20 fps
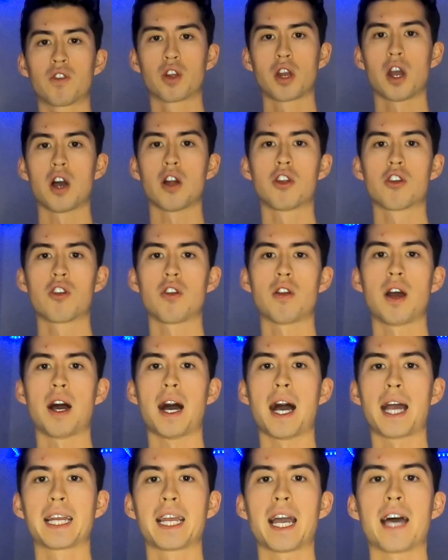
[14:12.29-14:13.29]
For color,
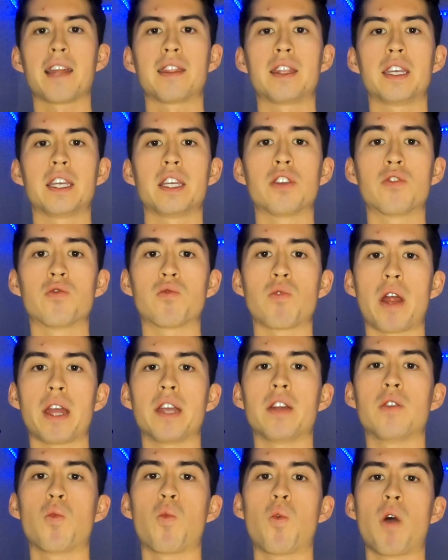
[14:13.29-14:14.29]
I got the
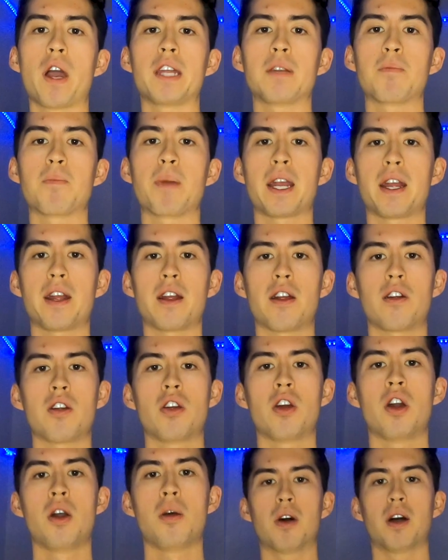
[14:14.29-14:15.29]
gray and white
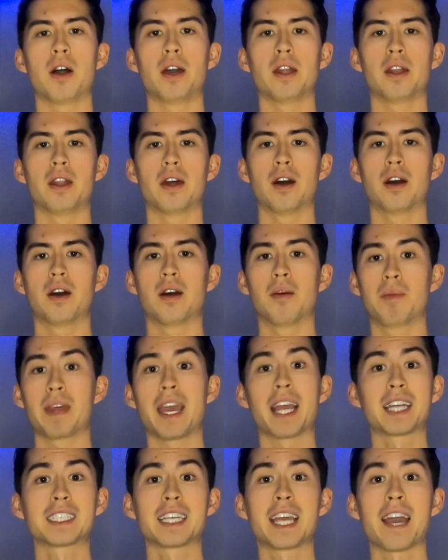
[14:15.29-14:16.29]
pair, but they
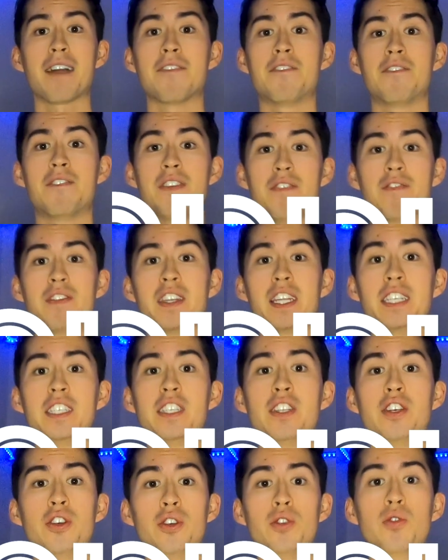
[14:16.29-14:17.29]
actually have
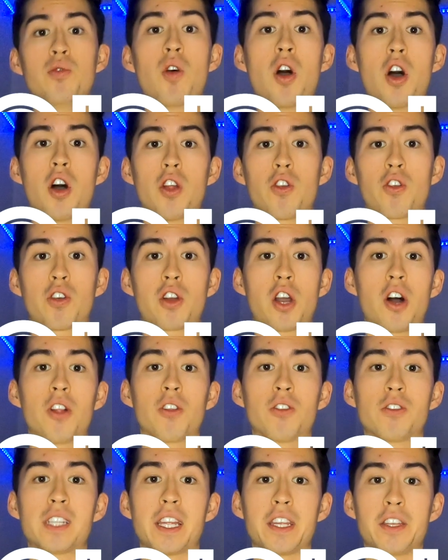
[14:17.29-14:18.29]
52 other
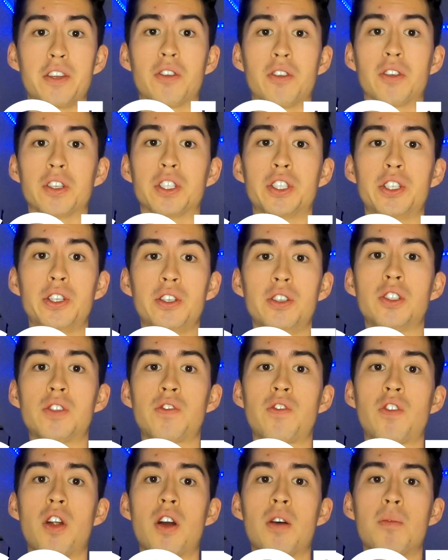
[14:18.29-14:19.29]
colors that you can choose
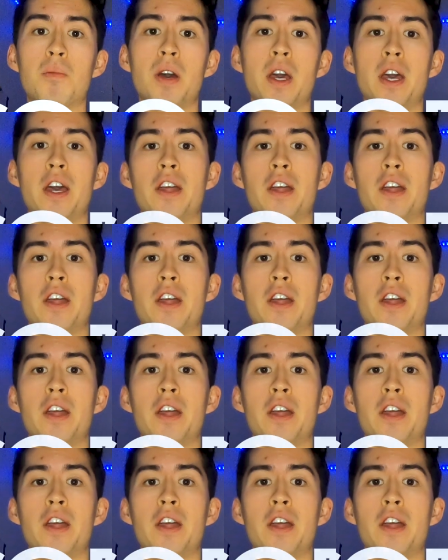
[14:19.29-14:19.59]
from.